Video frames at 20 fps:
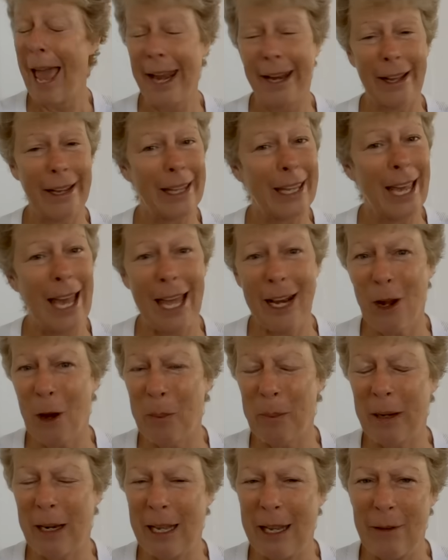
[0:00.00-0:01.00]
And I
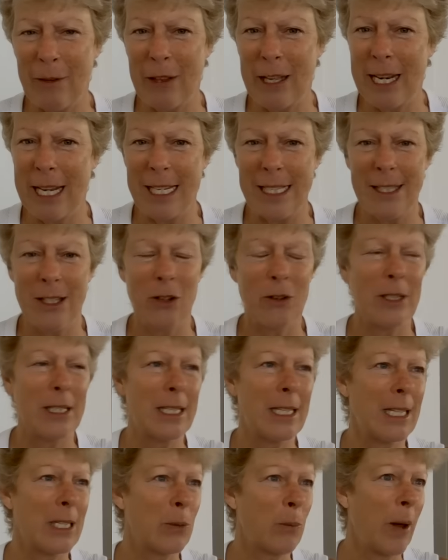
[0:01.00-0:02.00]
cannot believe that Easter
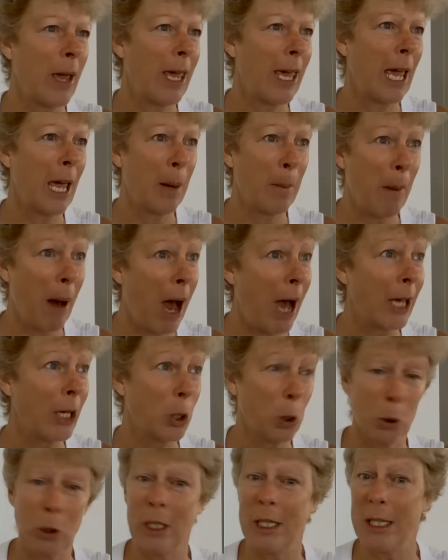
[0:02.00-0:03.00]
is this weekend. My
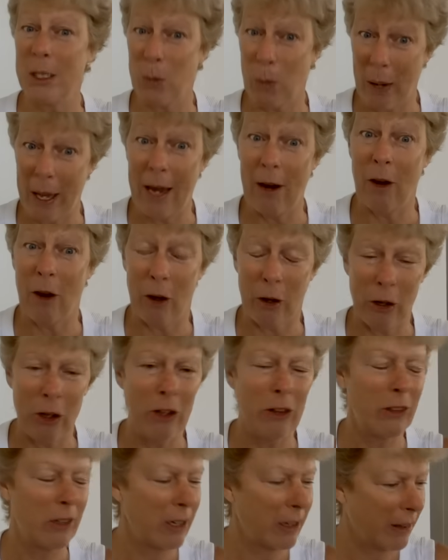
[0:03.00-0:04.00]
goodness, where on
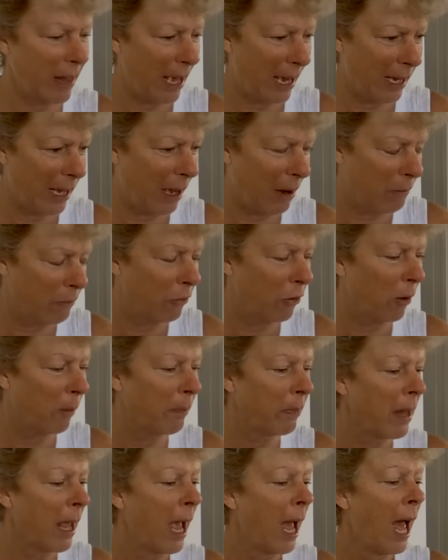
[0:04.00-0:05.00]
earth did that come
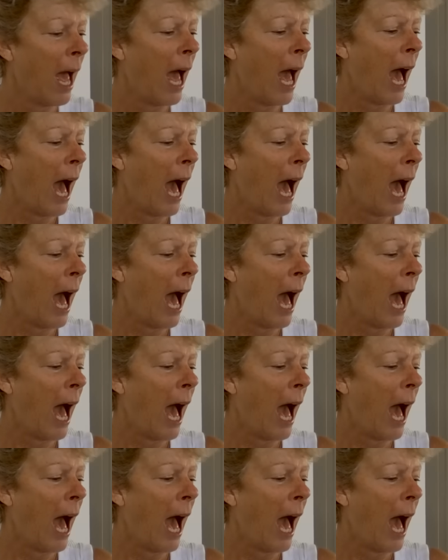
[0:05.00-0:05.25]
from?